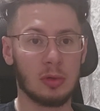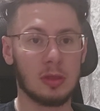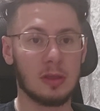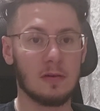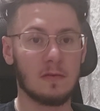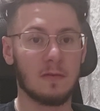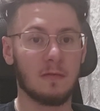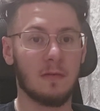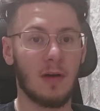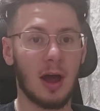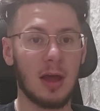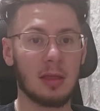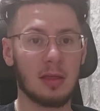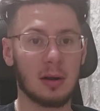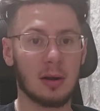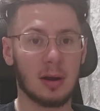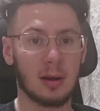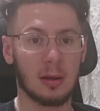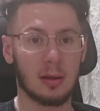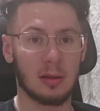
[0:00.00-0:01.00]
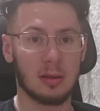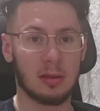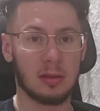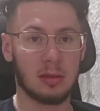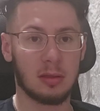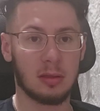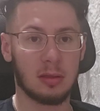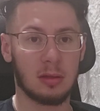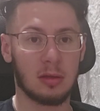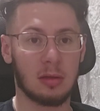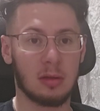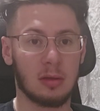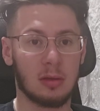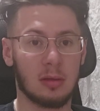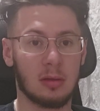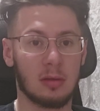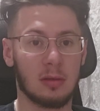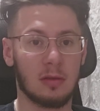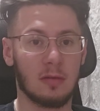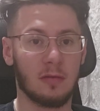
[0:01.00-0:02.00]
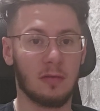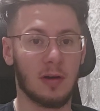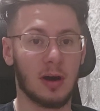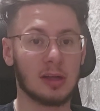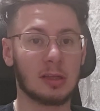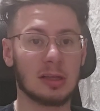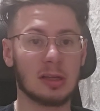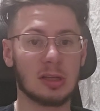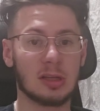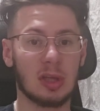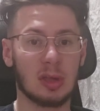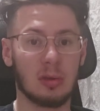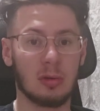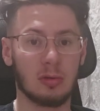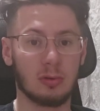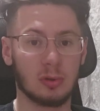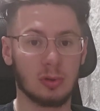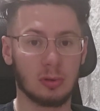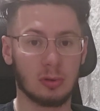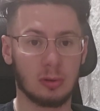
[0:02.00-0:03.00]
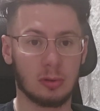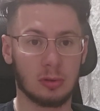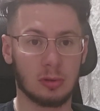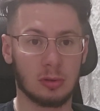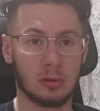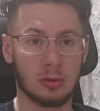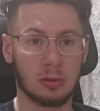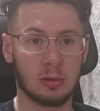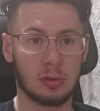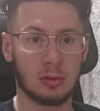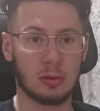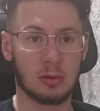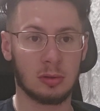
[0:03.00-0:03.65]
But divine wrath, divine execution,